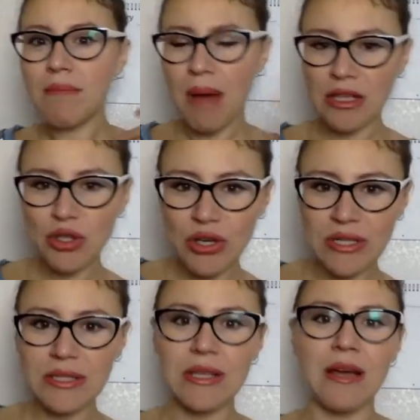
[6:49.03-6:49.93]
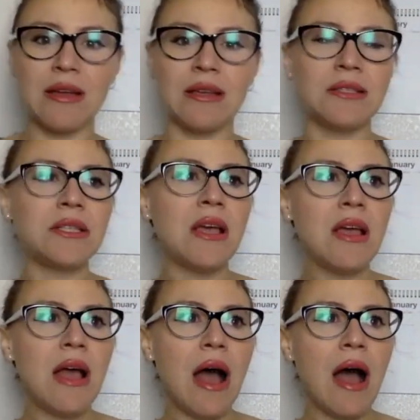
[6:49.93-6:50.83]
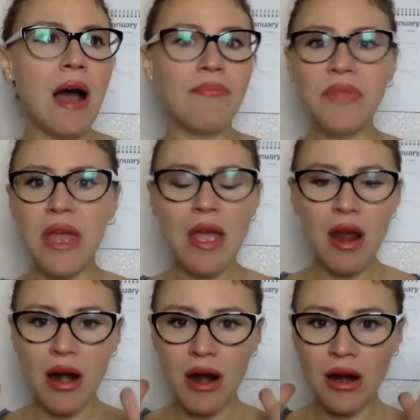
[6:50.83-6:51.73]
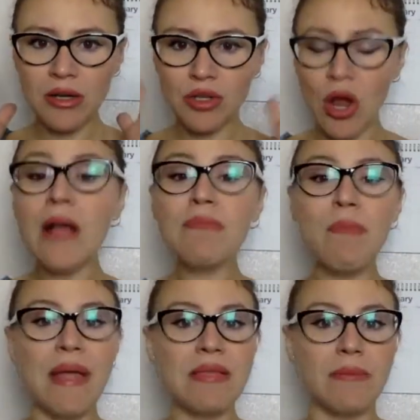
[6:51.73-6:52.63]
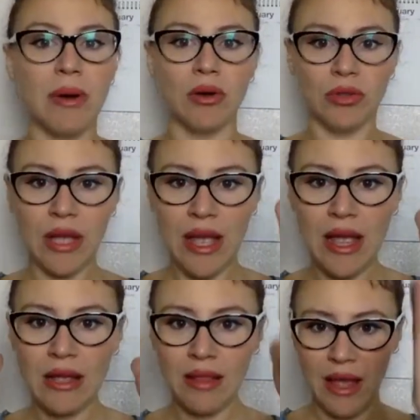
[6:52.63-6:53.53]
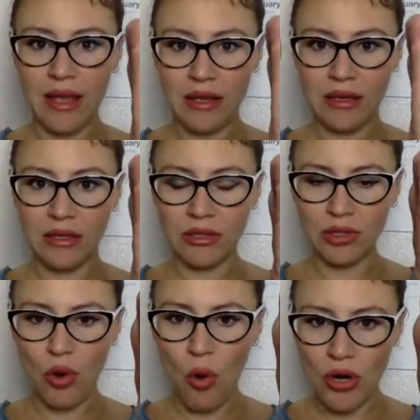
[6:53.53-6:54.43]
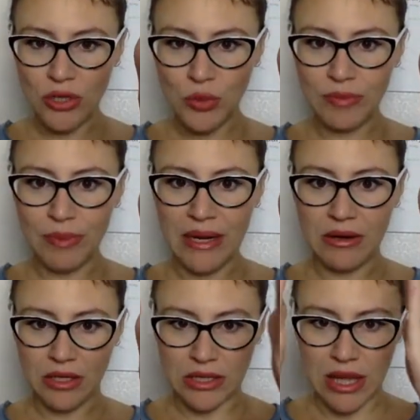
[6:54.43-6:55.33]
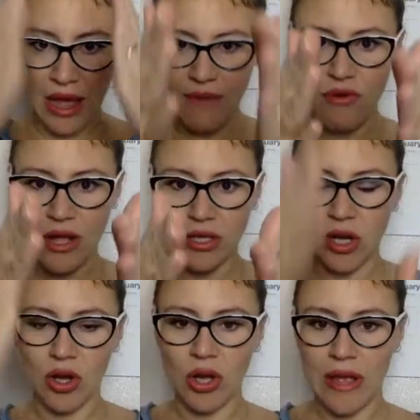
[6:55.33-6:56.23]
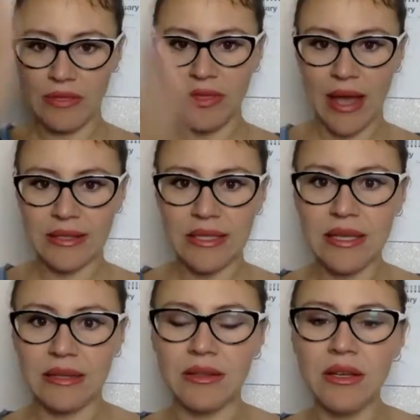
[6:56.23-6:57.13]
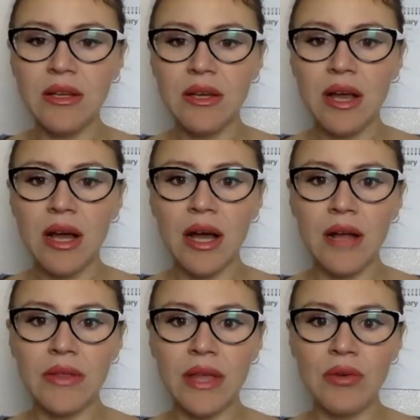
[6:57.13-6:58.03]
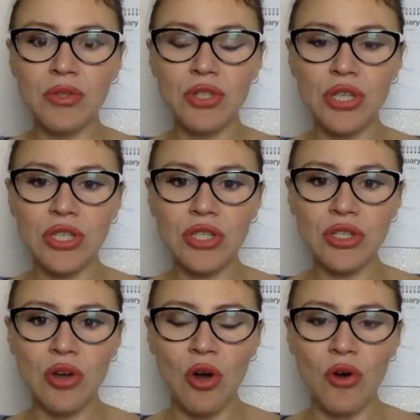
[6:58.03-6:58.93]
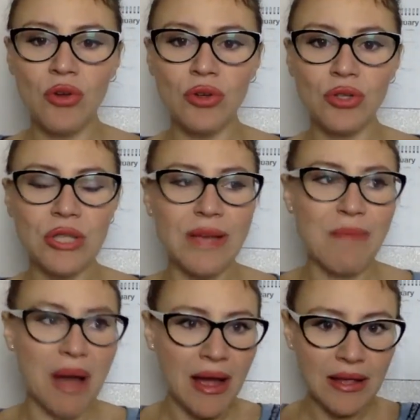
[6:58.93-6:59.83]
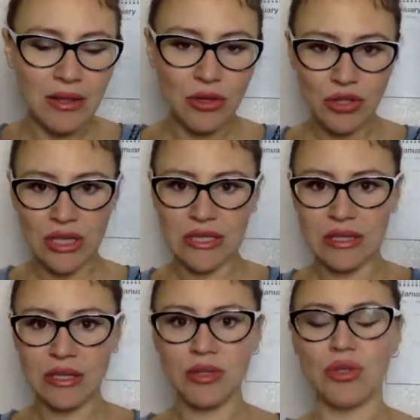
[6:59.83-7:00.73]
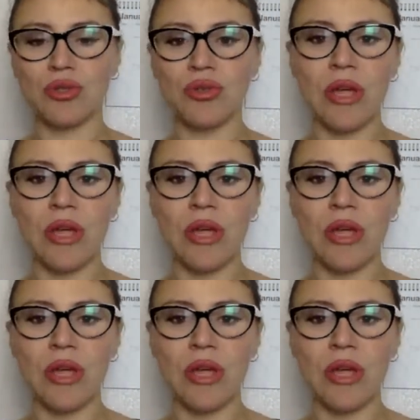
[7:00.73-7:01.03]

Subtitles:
masculine signs, they are unbendable. They like a horse with blinkers. They have one goal and that's it. They'll just go use their mind, use their skills to